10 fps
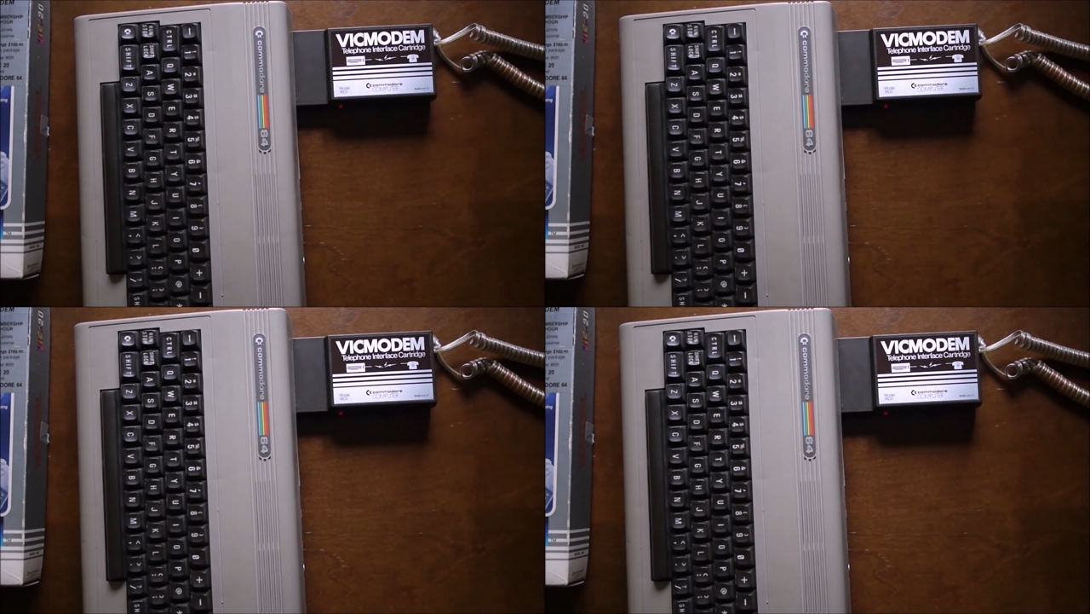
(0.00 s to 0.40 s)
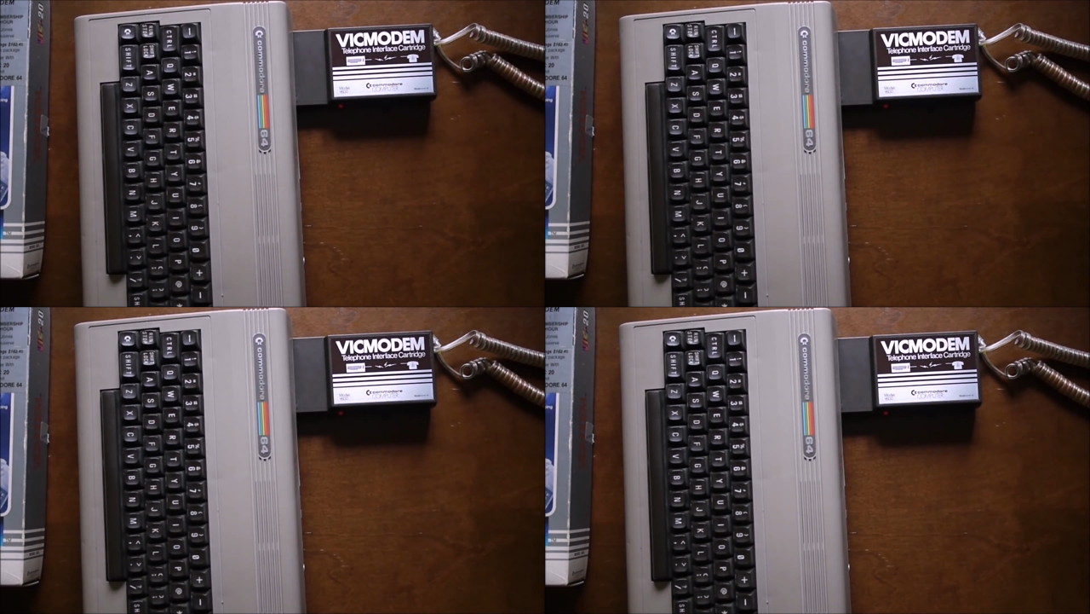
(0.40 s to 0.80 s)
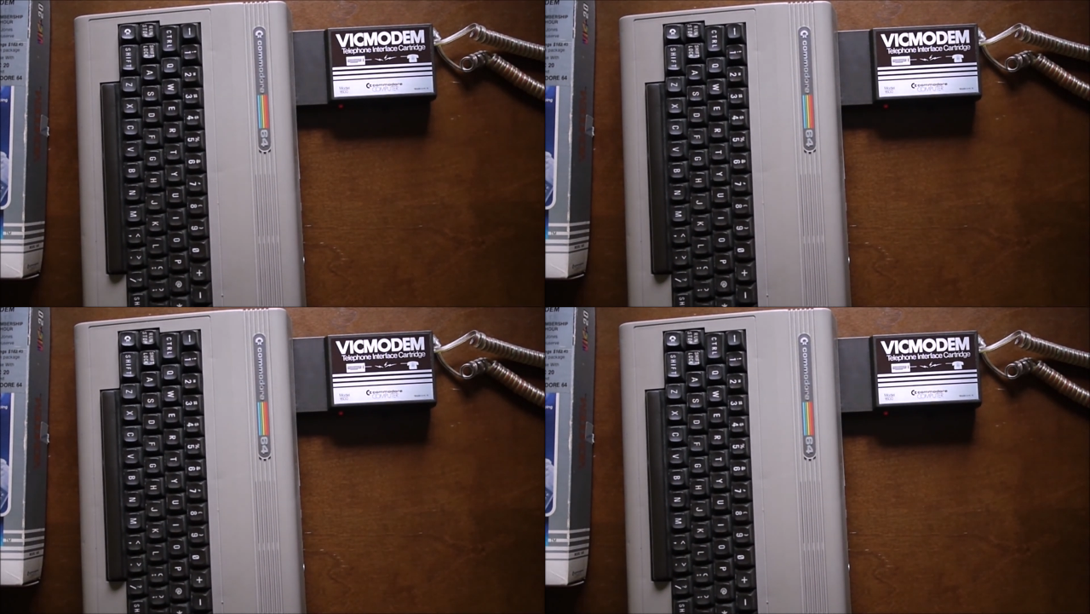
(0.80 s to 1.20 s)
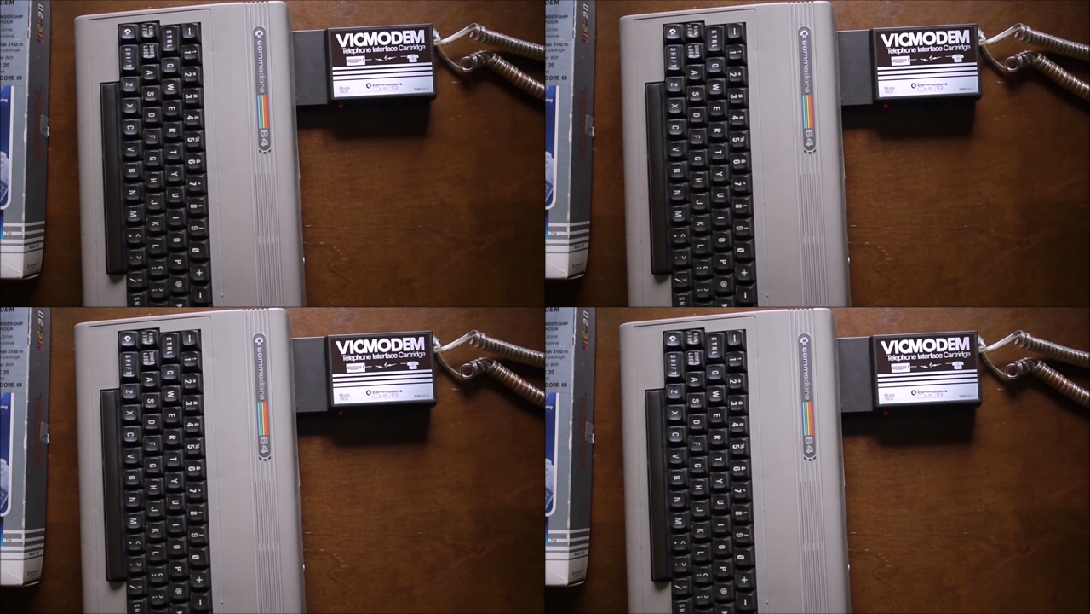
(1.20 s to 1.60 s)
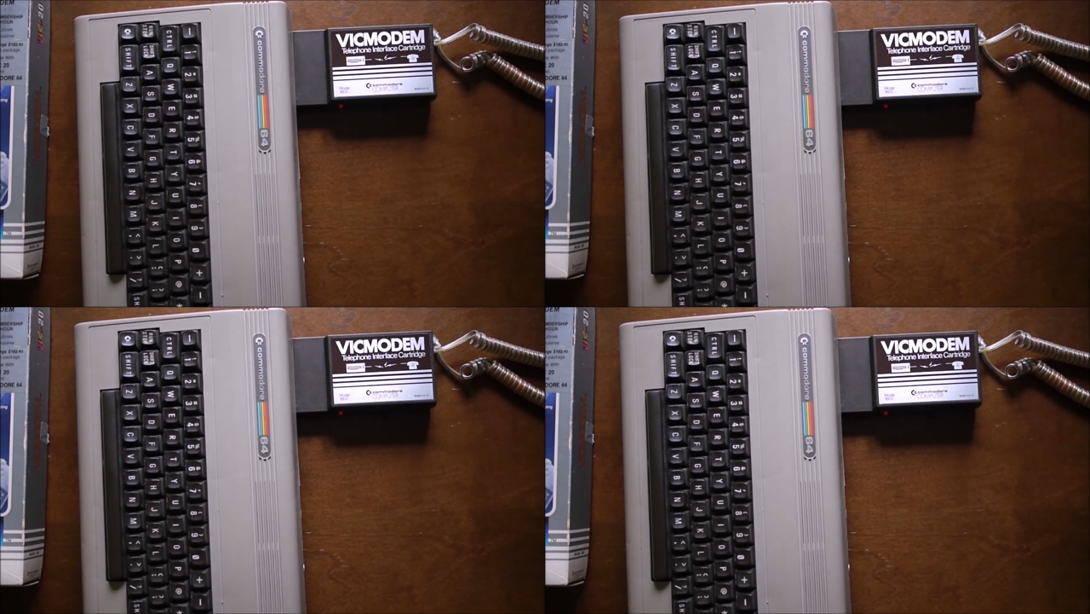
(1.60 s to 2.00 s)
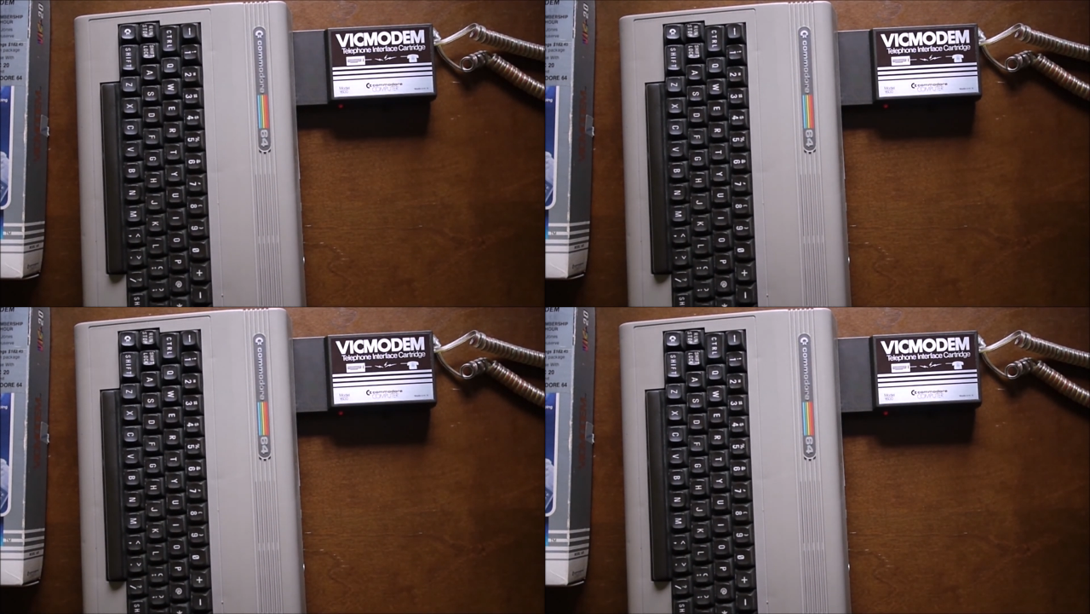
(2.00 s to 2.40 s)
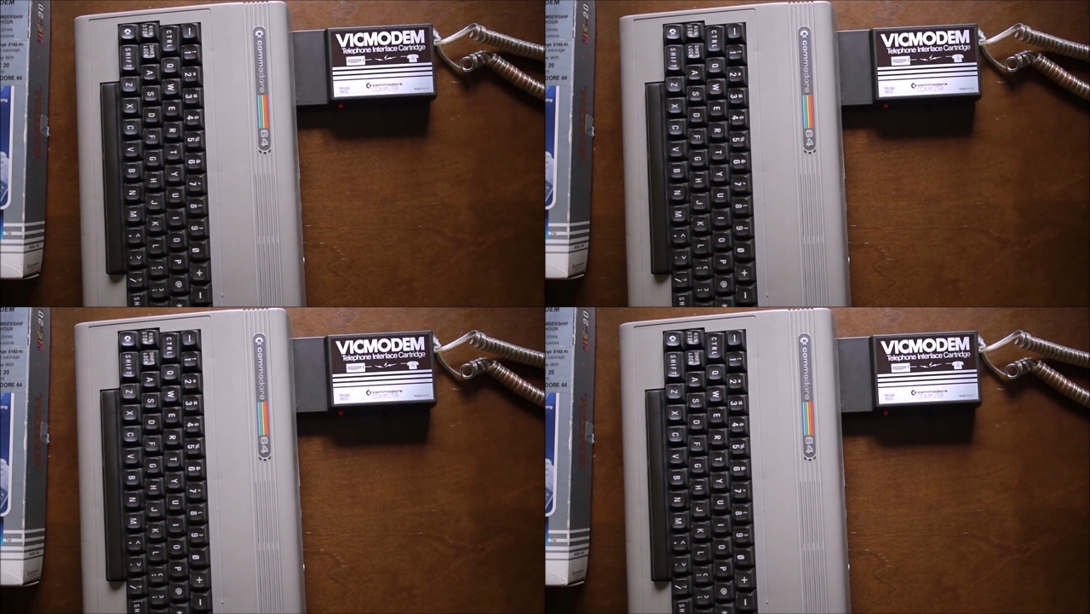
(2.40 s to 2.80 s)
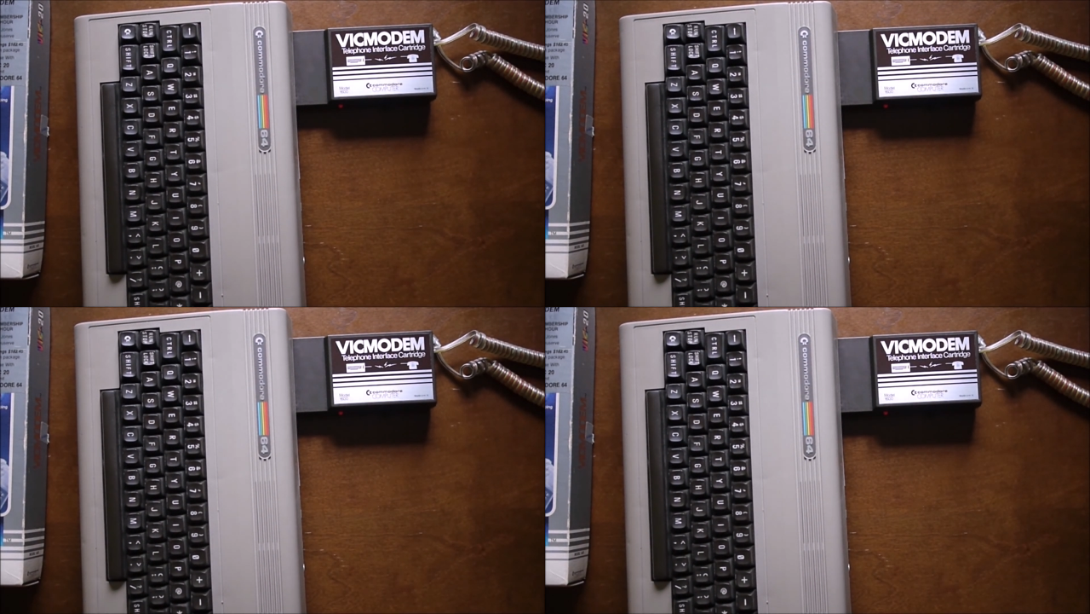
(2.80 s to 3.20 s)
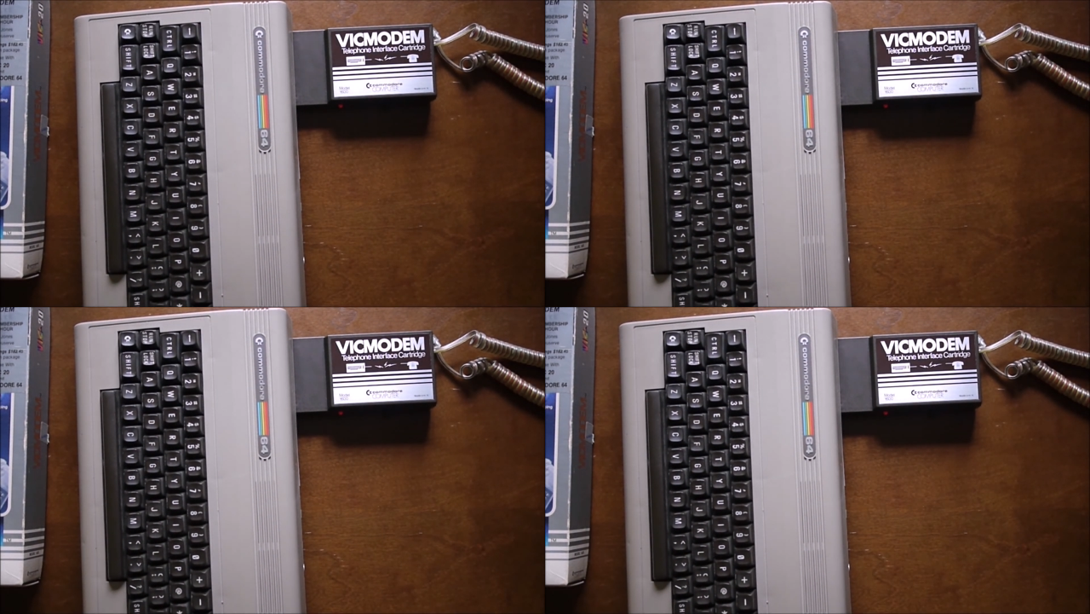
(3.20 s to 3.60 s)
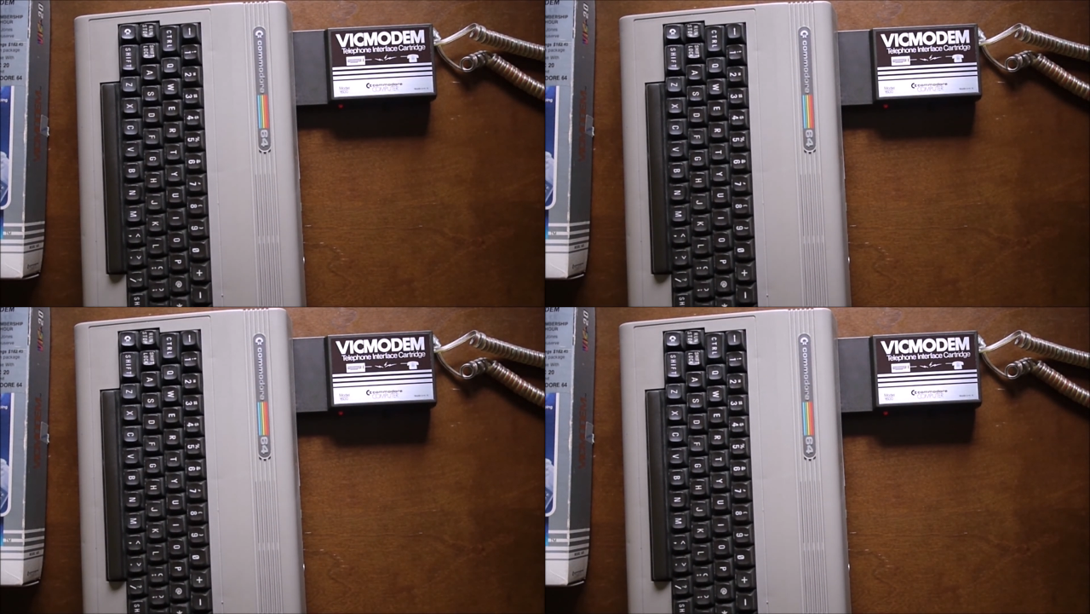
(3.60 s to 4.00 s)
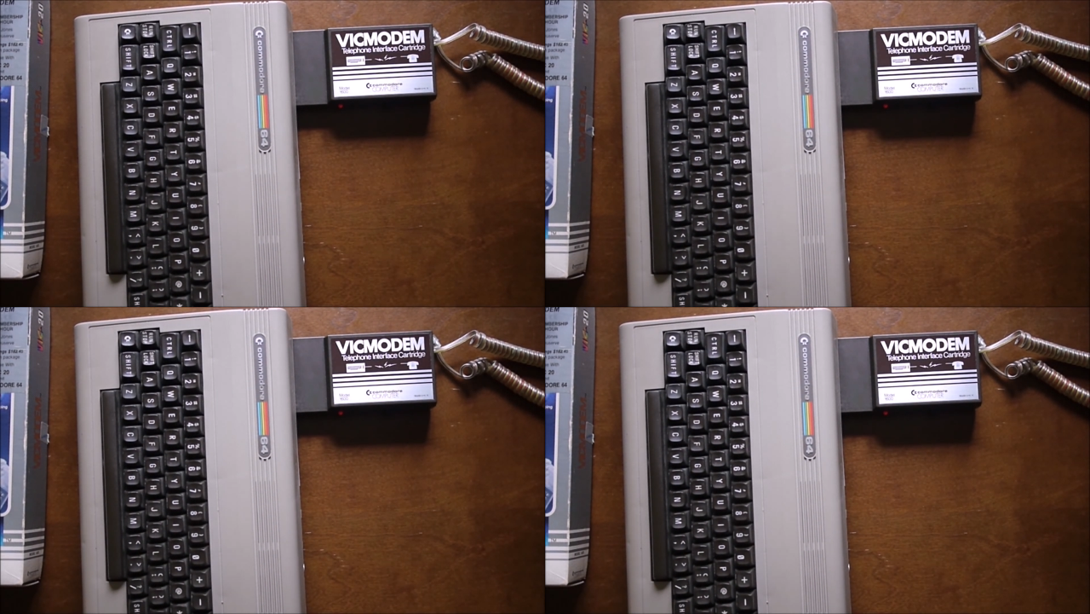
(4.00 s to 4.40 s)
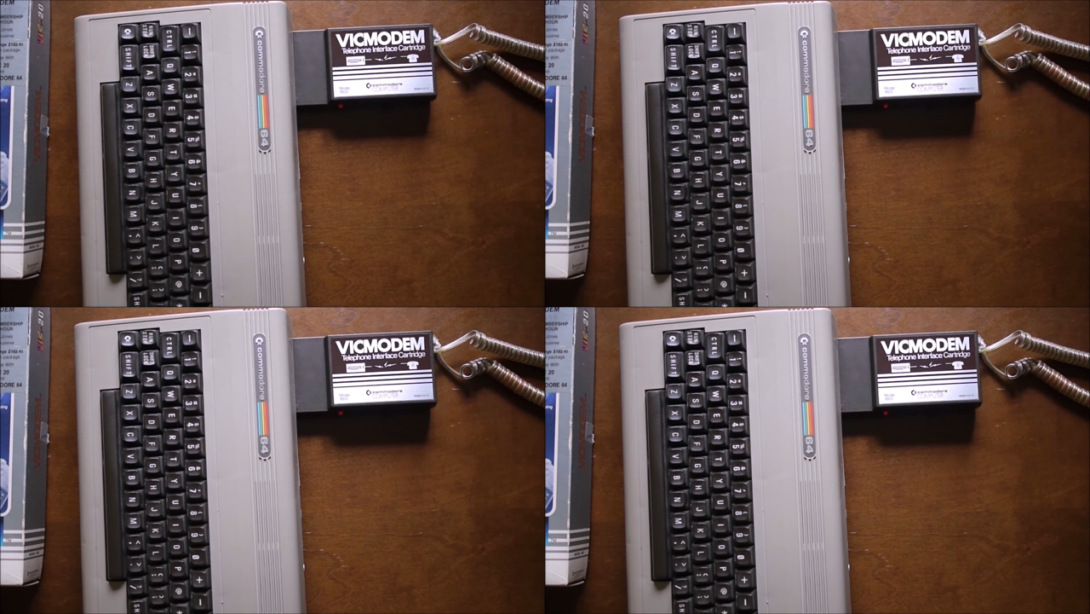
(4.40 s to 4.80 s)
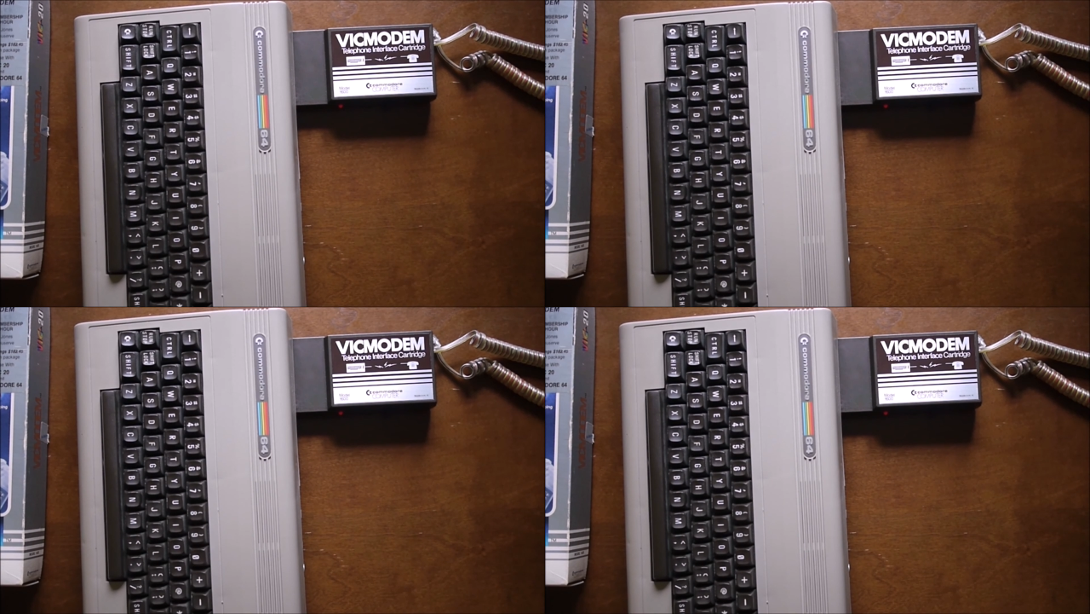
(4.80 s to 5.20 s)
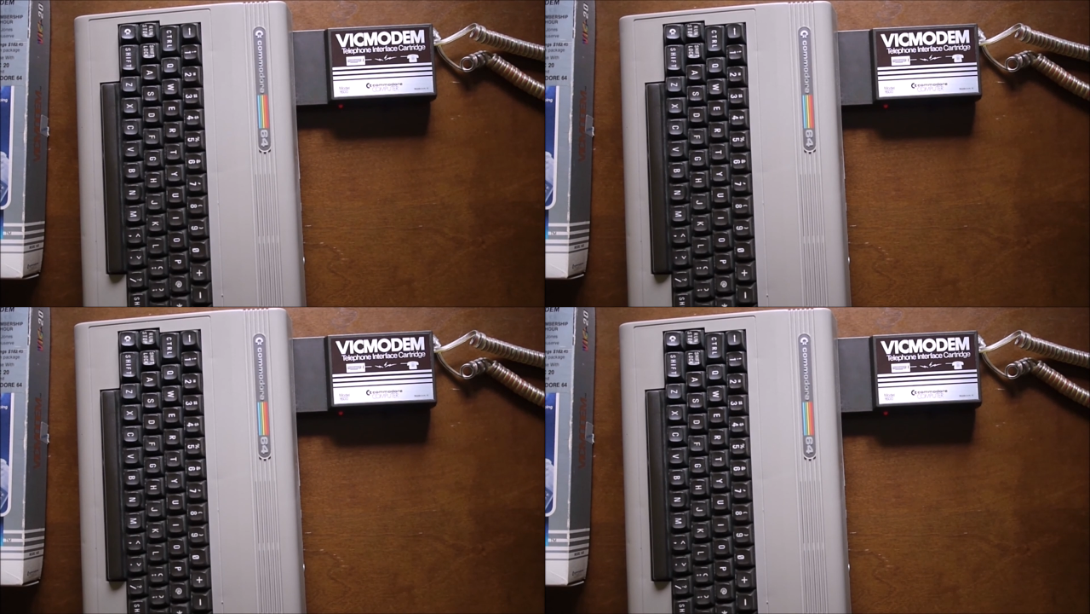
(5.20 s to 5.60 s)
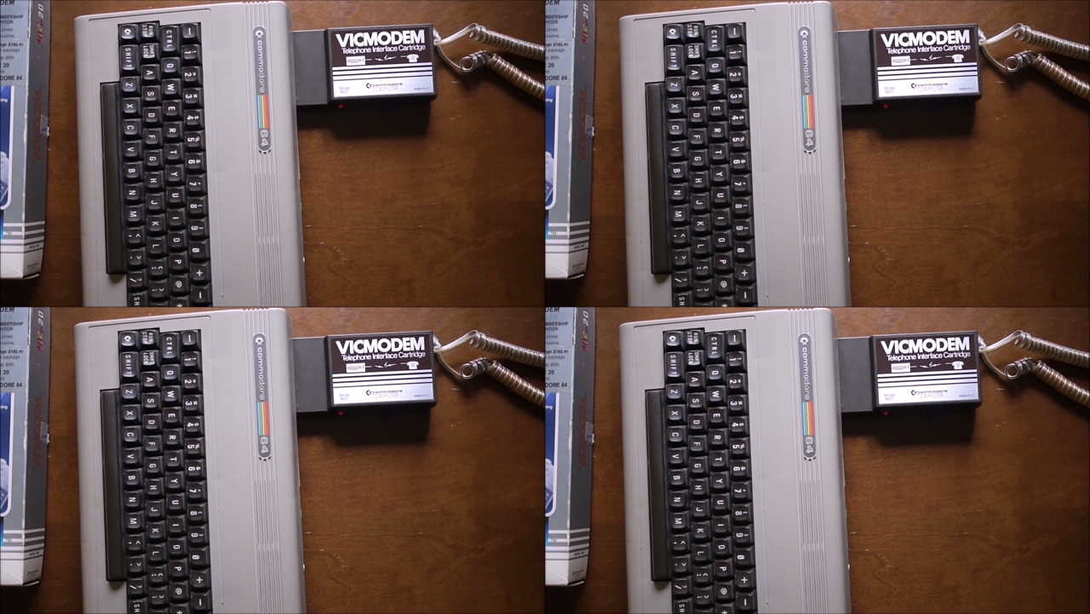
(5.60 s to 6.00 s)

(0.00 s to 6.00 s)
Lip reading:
No face is visible, so there are no lips to read.